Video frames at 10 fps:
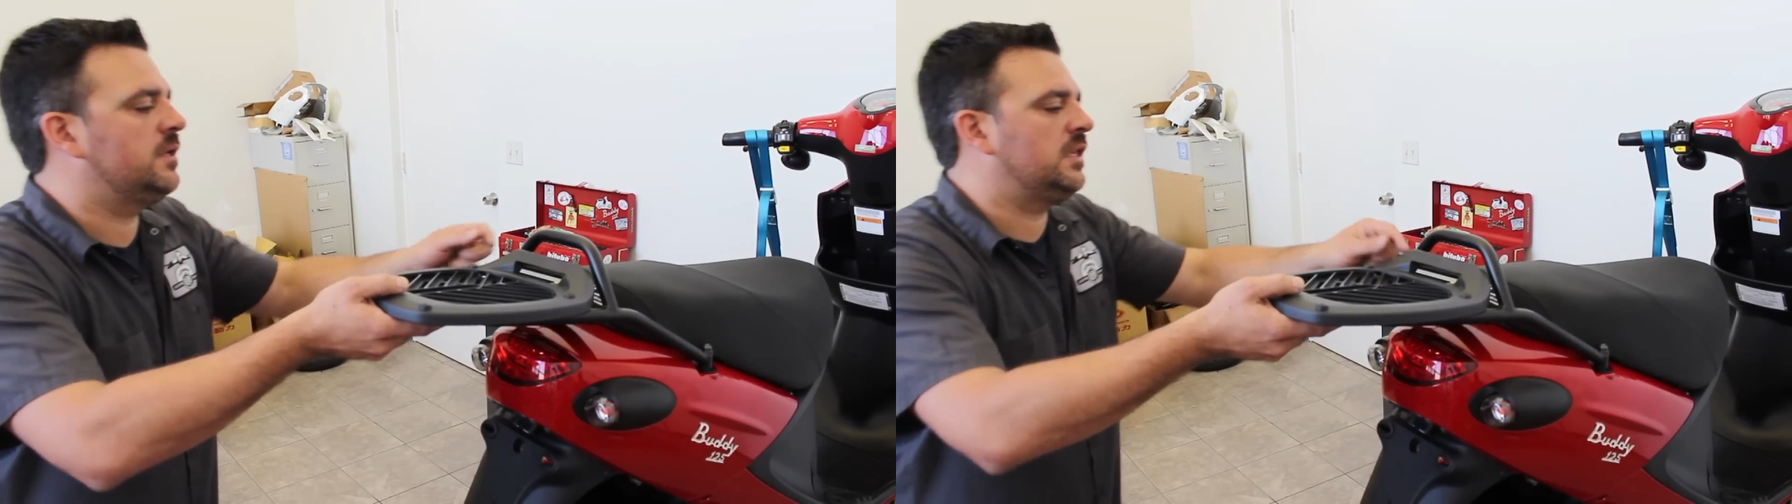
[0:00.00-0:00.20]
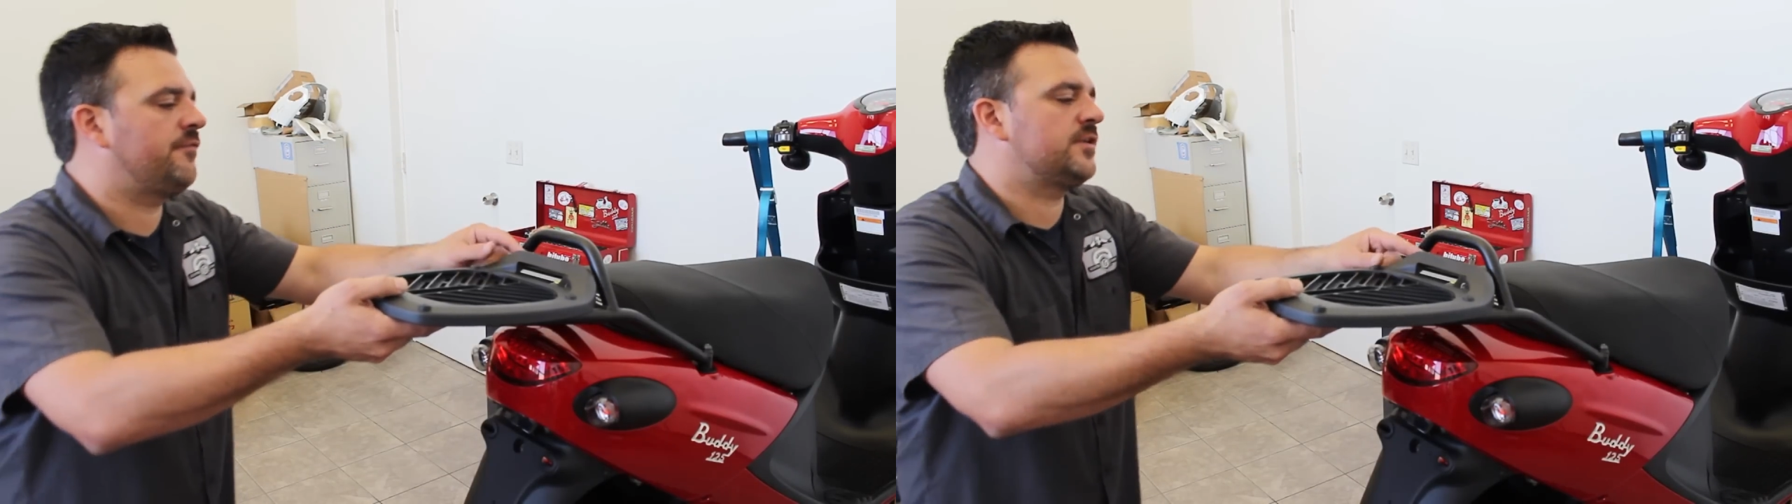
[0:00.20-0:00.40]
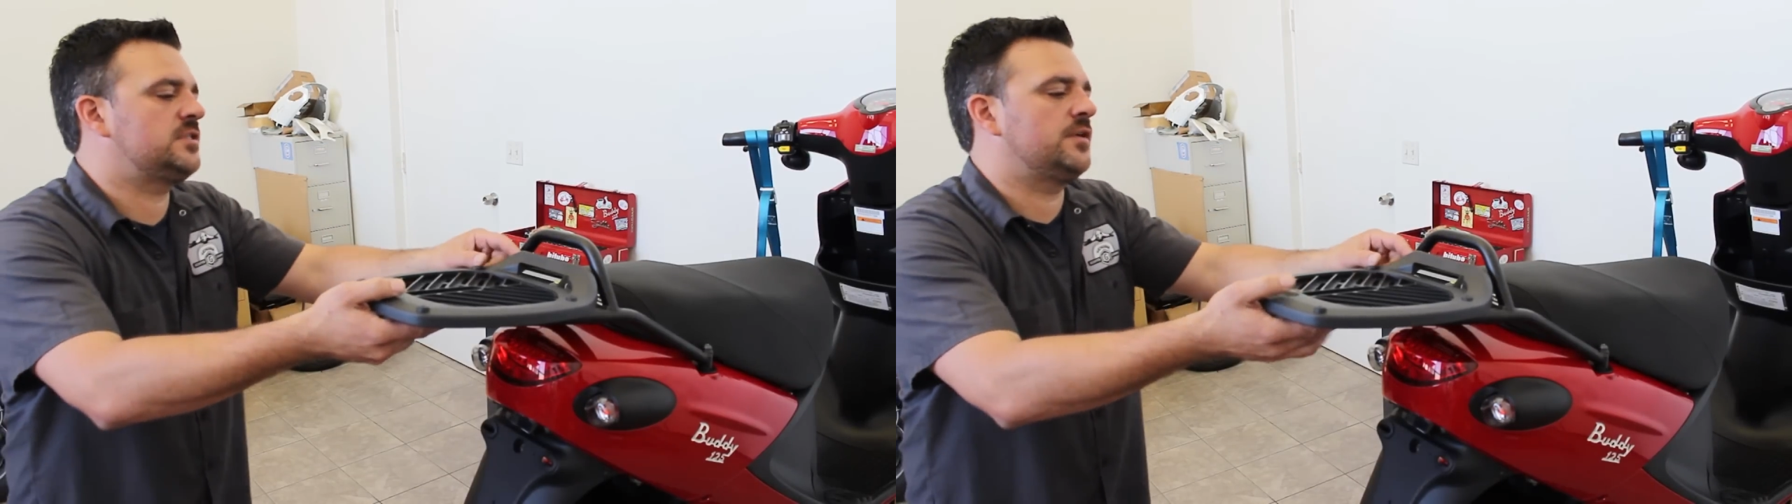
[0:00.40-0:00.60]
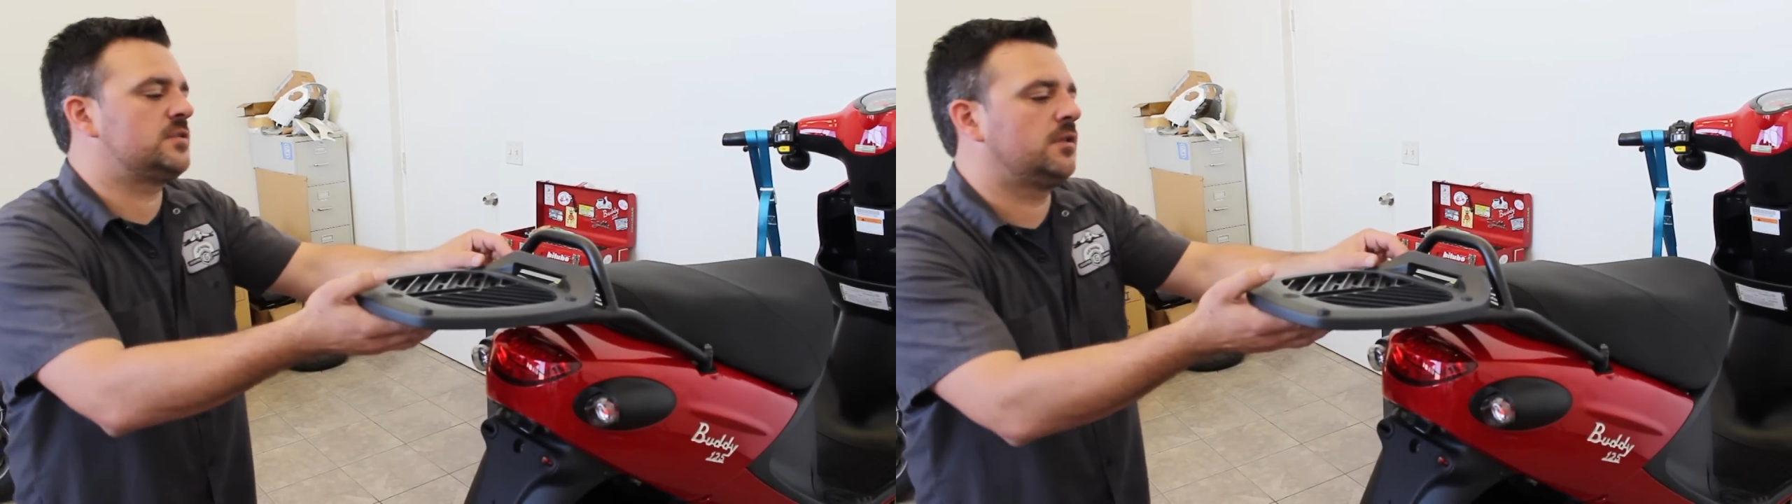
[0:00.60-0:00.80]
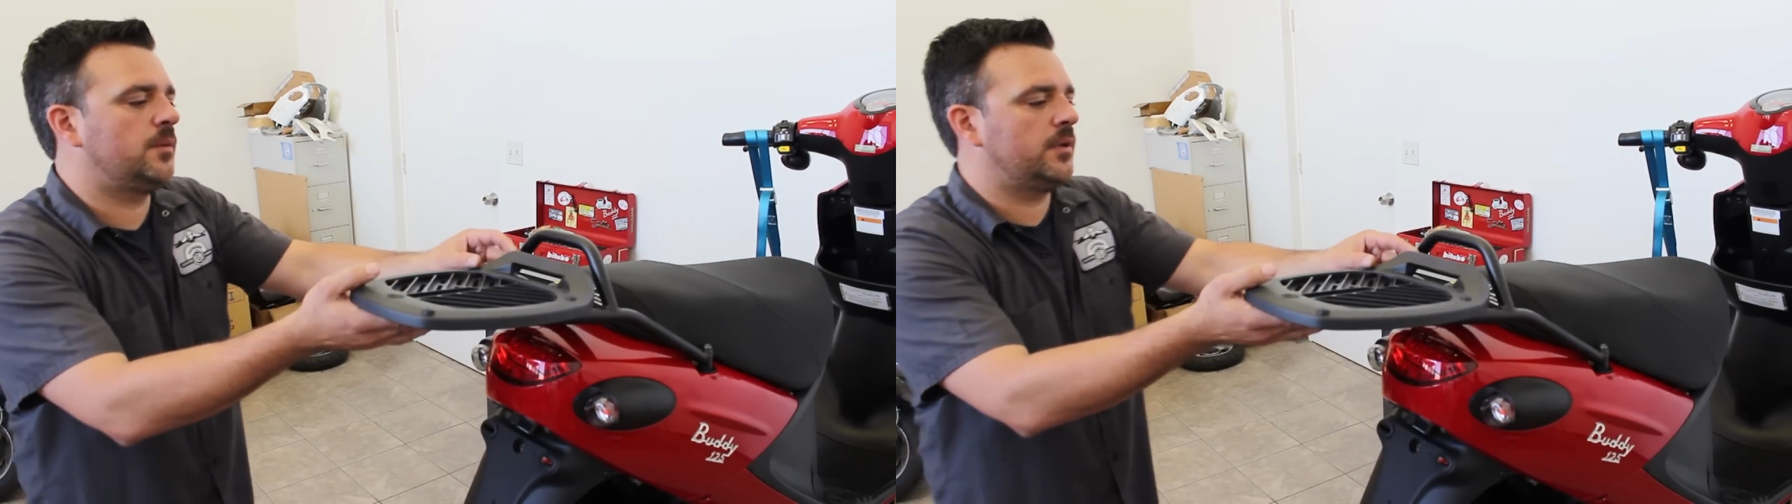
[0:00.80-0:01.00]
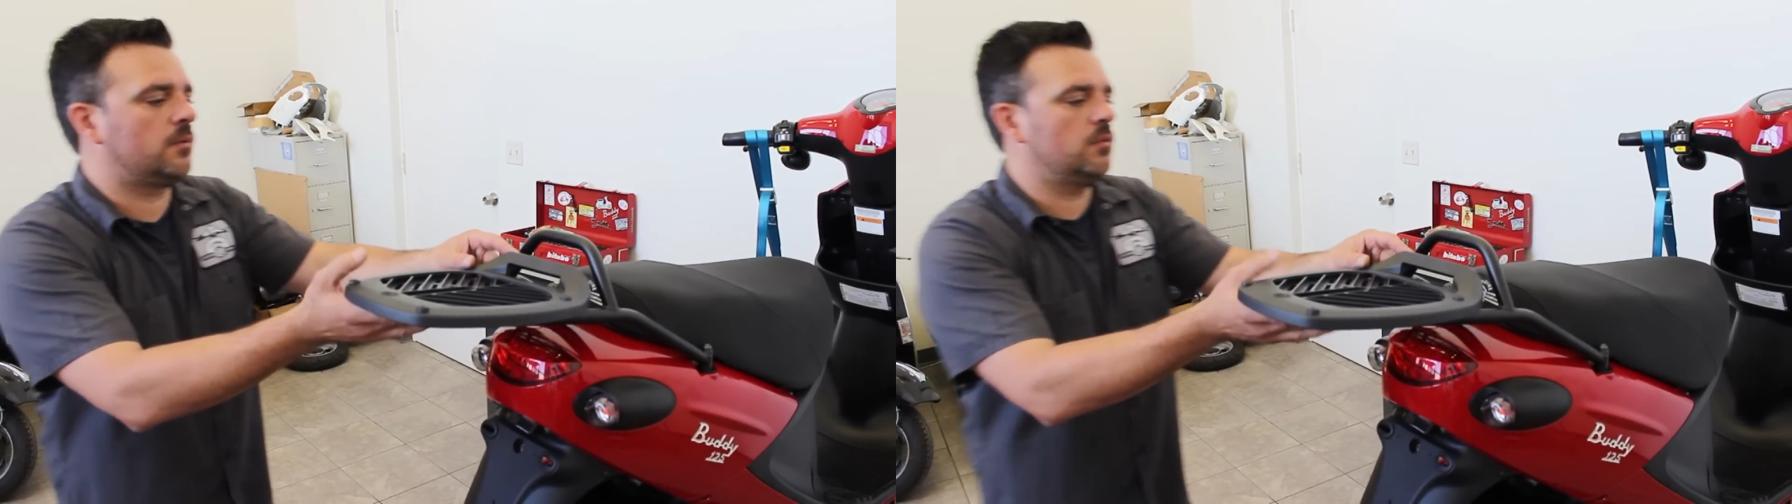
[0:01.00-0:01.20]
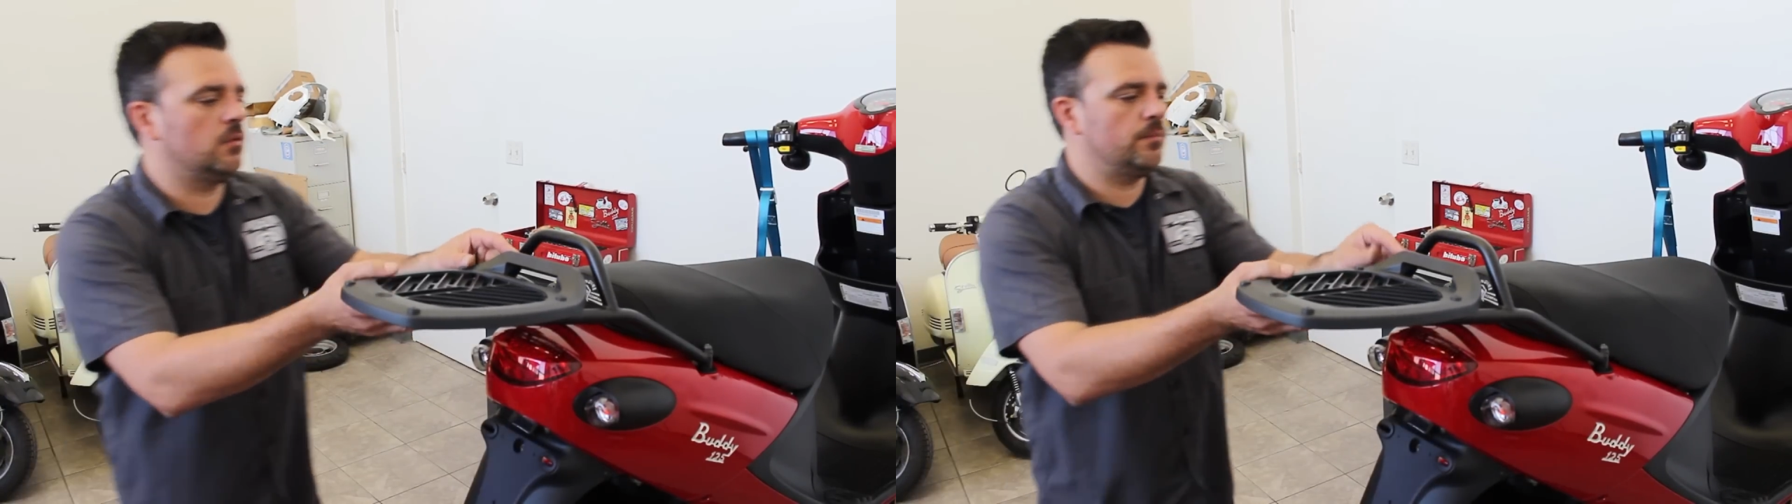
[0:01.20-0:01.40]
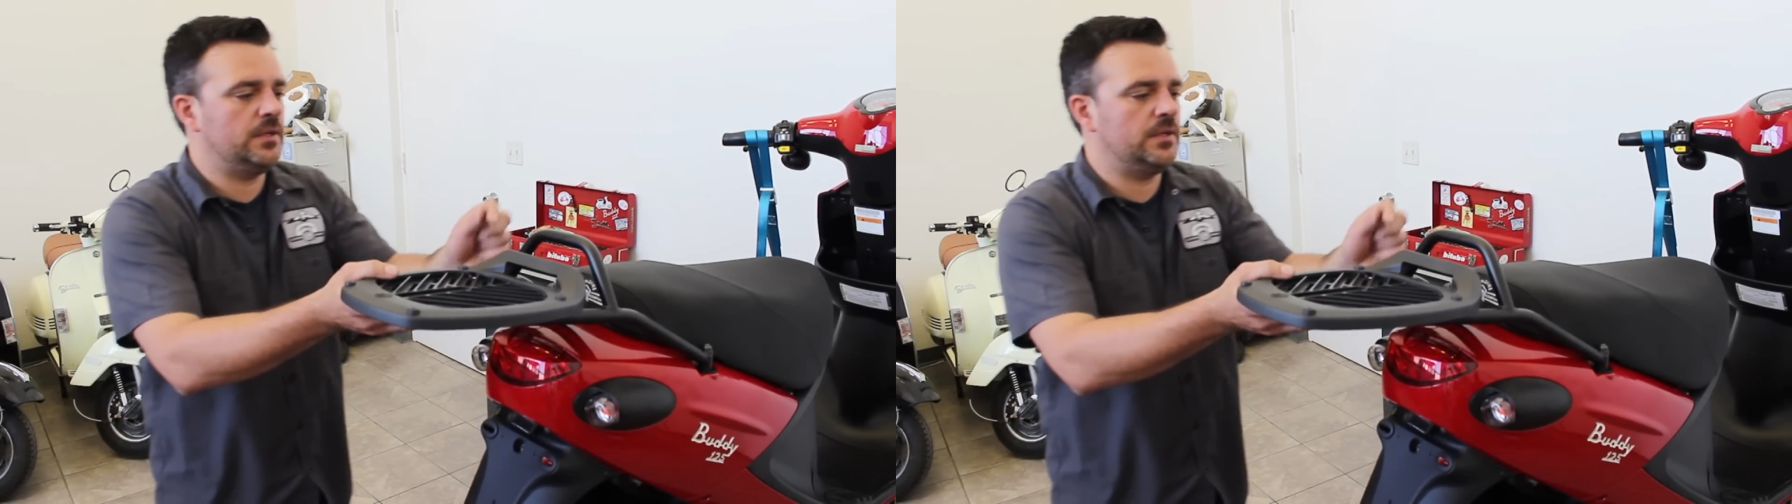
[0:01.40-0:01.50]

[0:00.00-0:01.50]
leave ourselves a little bit of room